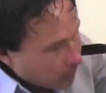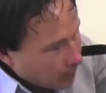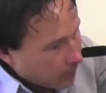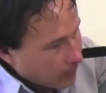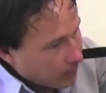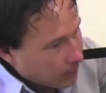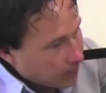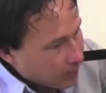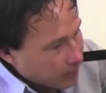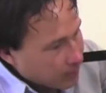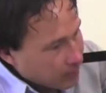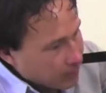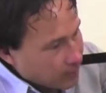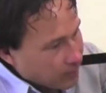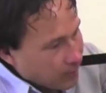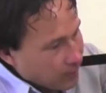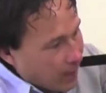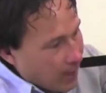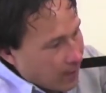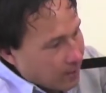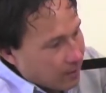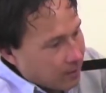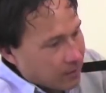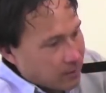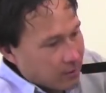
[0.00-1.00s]
and
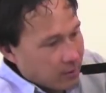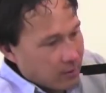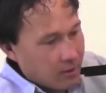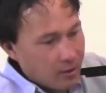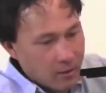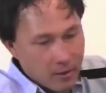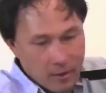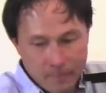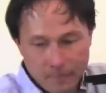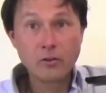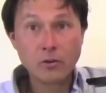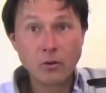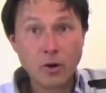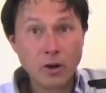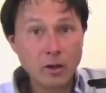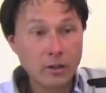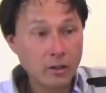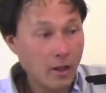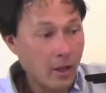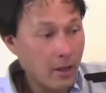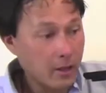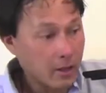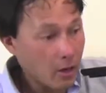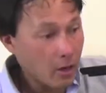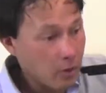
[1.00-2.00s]
slide this in. So
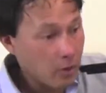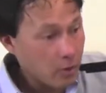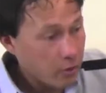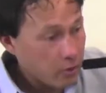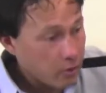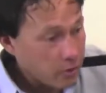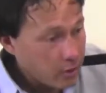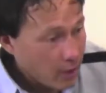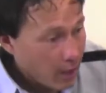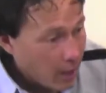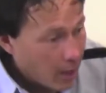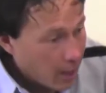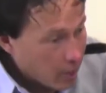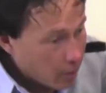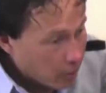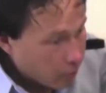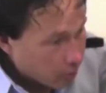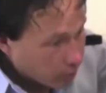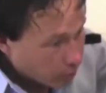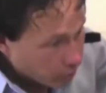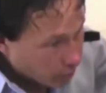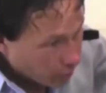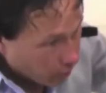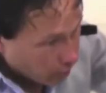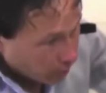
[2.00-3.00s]
unlike other
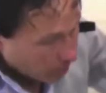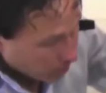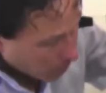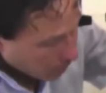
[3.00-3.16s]
dehydrators on the